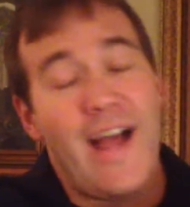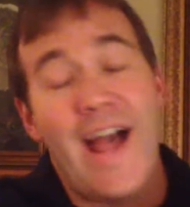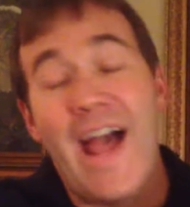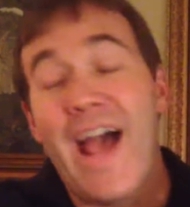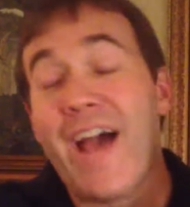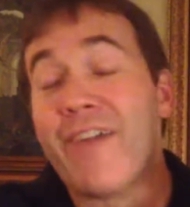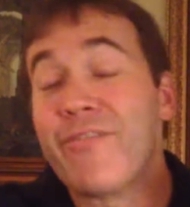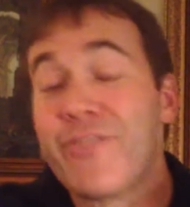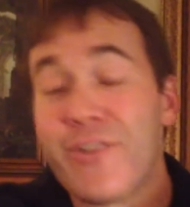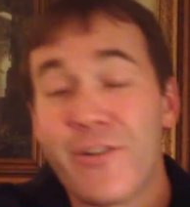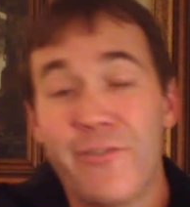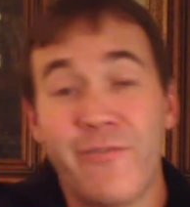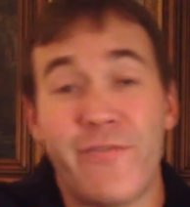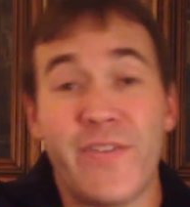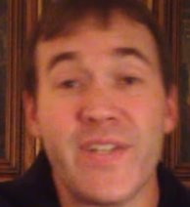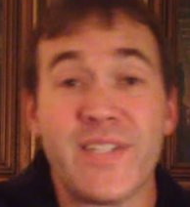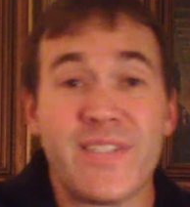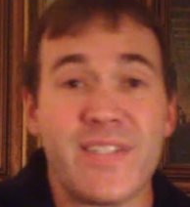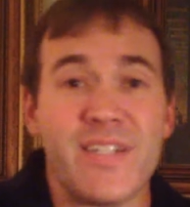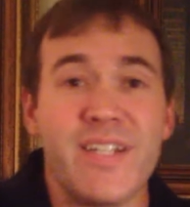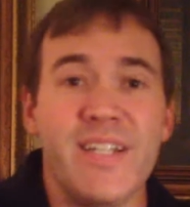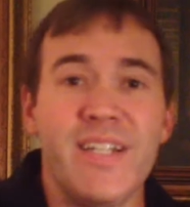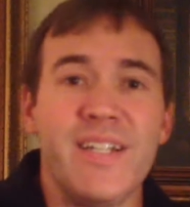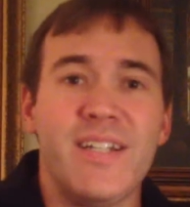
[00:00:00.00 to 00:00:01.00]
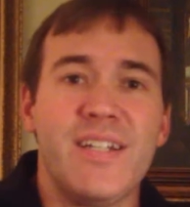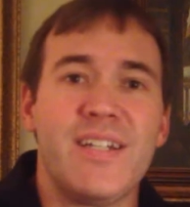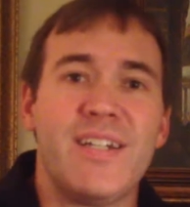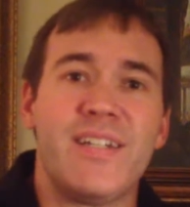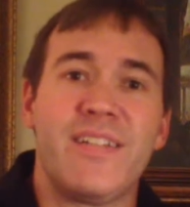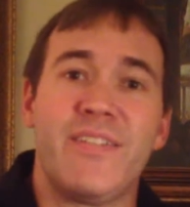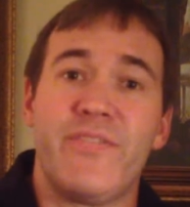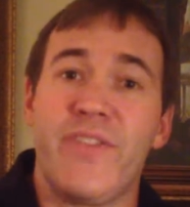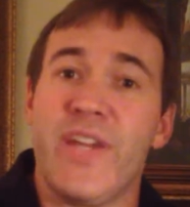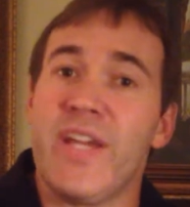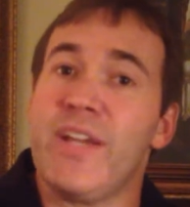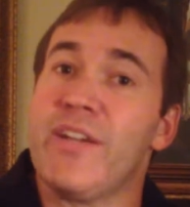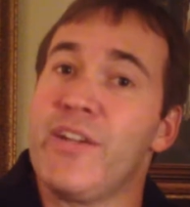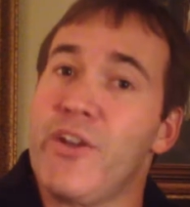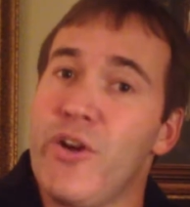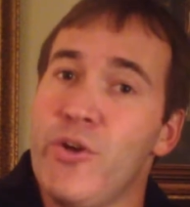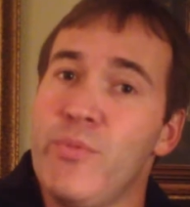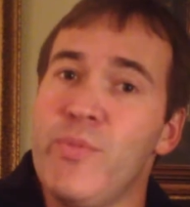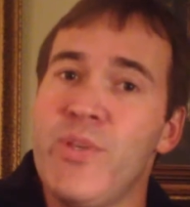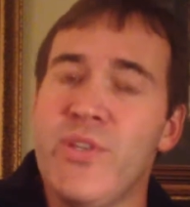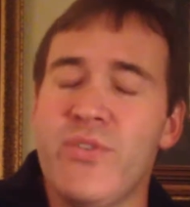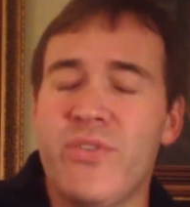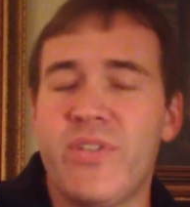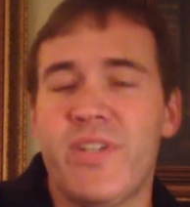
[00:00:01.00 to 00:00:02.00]
After visiting the Van Gogh
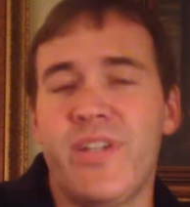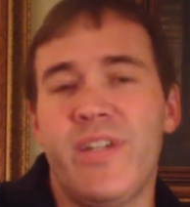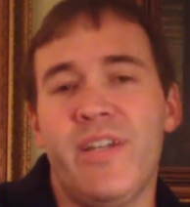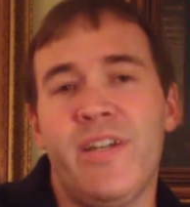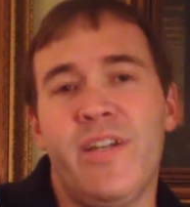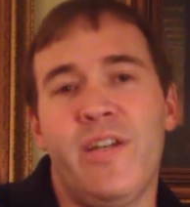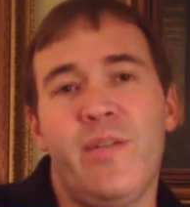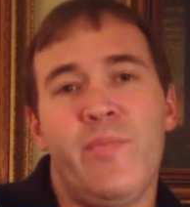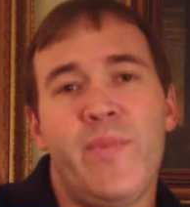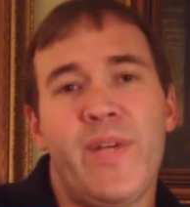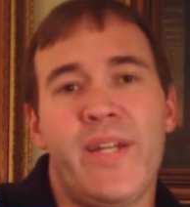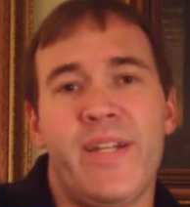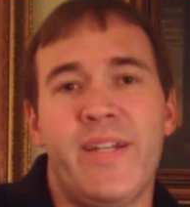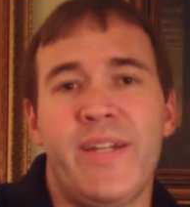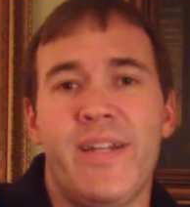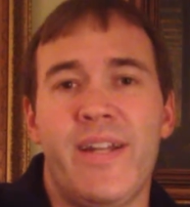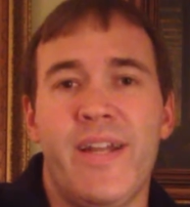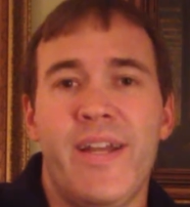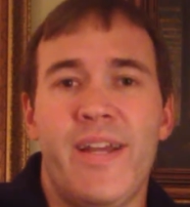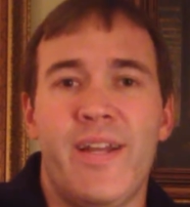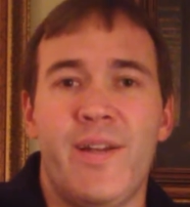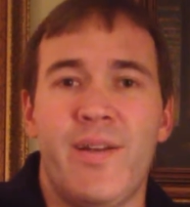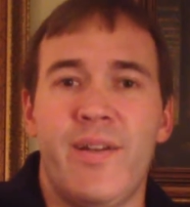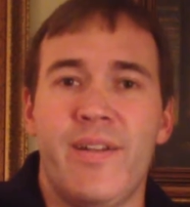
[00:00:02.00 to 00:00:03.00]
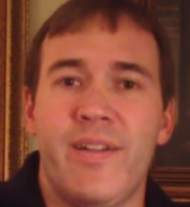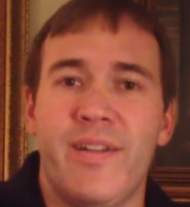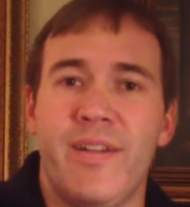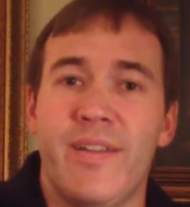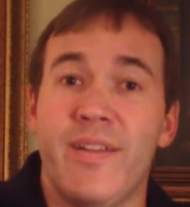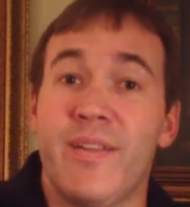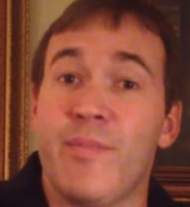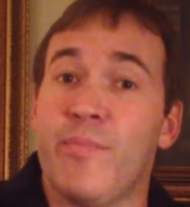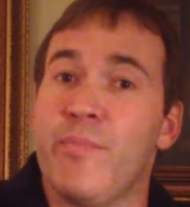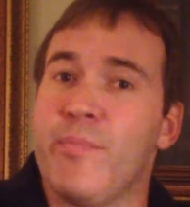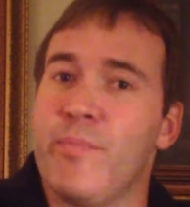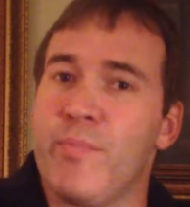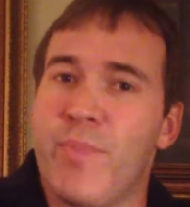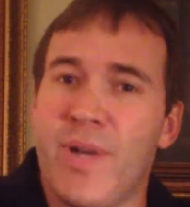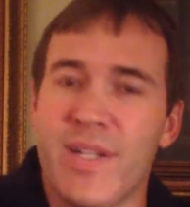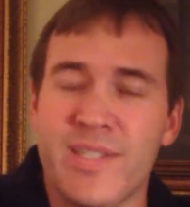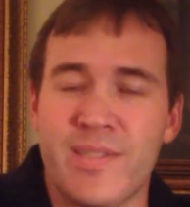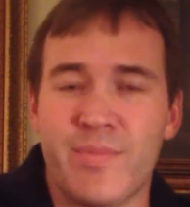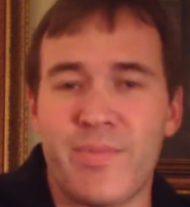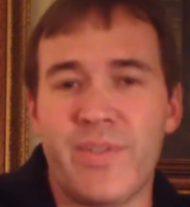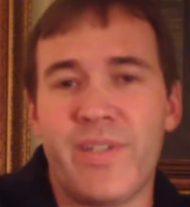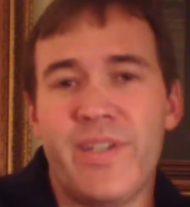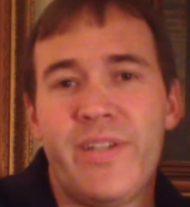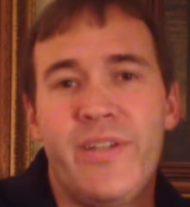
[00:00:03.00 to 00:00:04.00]
Museum and
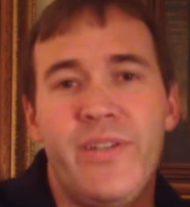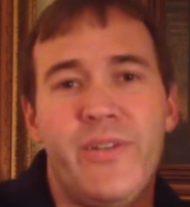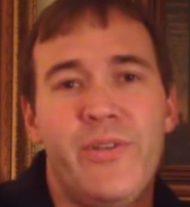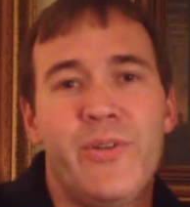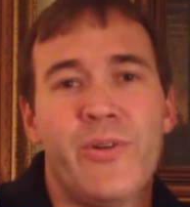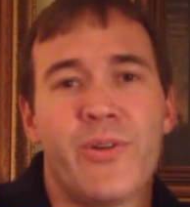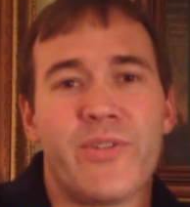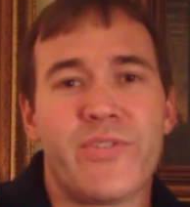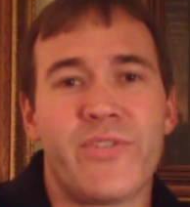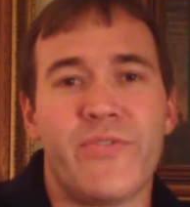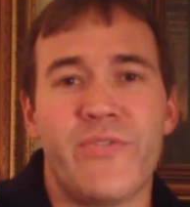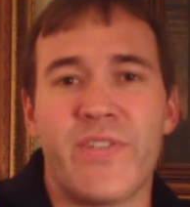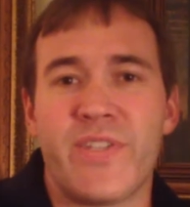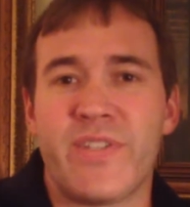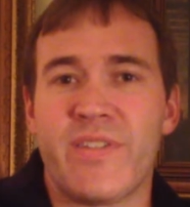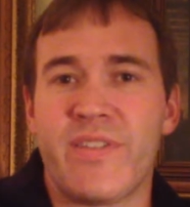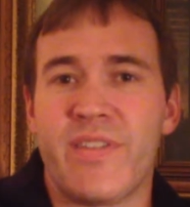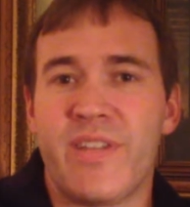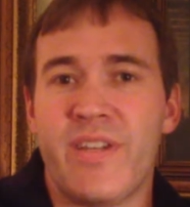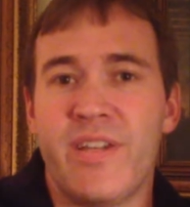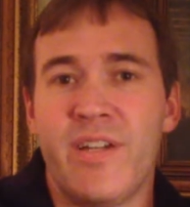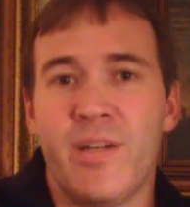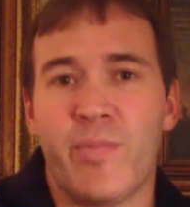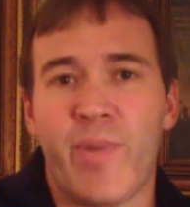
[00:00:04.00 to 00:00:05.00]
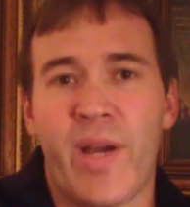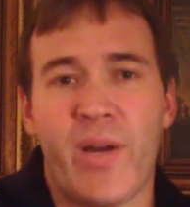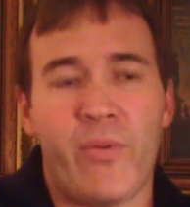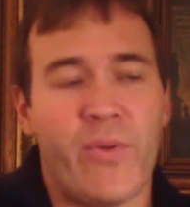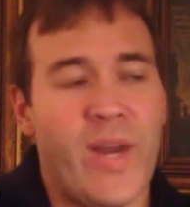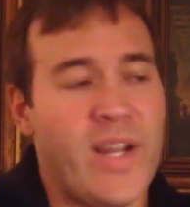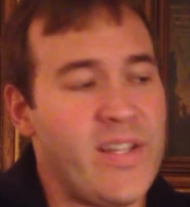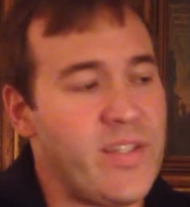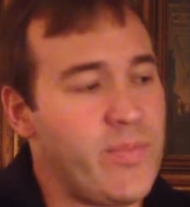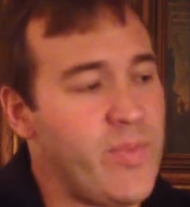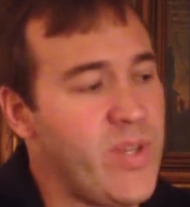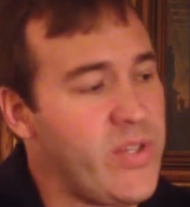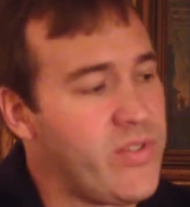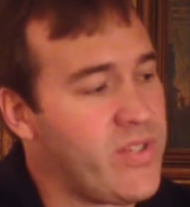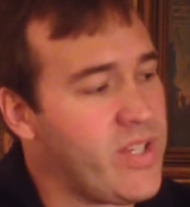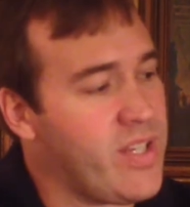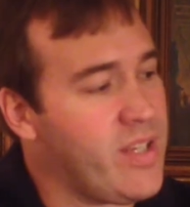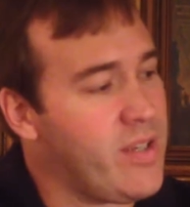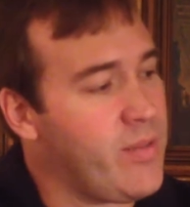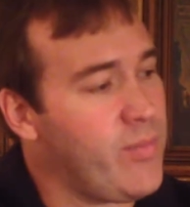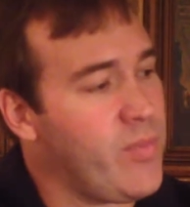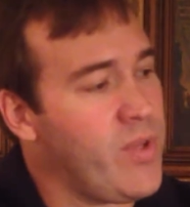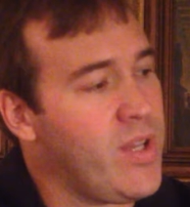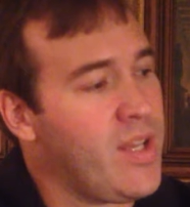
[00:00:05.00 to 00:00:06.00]
possibly you also visit the nearby
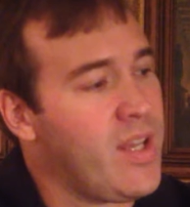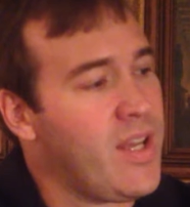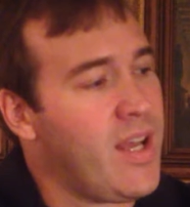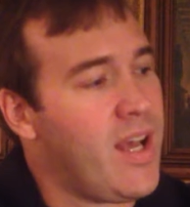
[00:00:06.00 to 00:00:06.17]
Rijksmuseum,